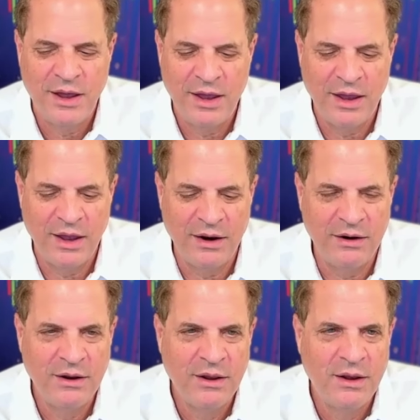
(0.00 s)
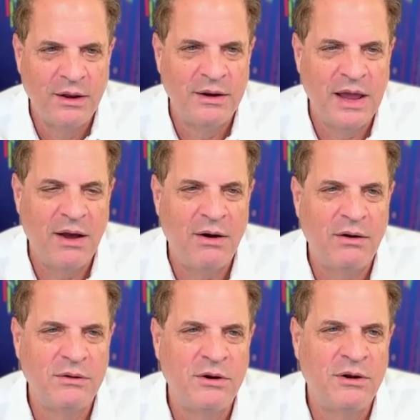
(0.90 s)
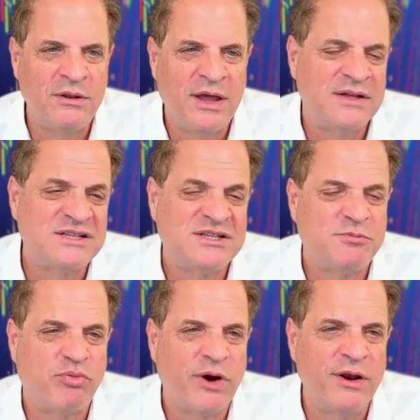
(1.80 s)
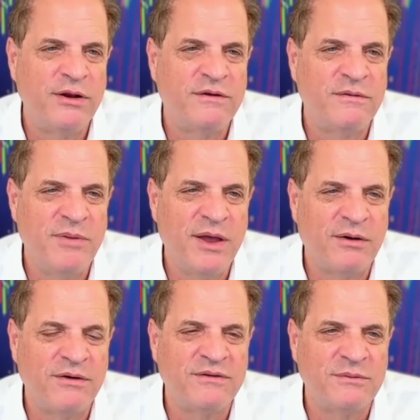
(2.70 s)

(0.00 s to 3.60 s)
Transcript: And now a little of that spreading to metals,